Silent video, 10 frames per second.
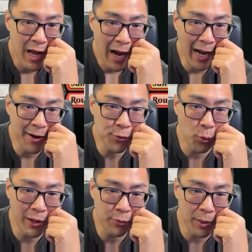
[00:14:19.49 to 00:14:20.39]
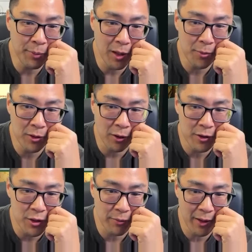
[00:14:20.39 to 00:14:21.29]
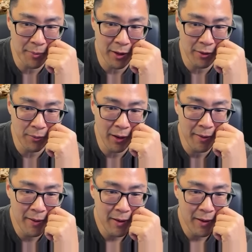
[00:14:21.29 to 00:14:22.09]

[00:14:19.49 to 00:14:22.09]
I have 23 playable cards already, by the way.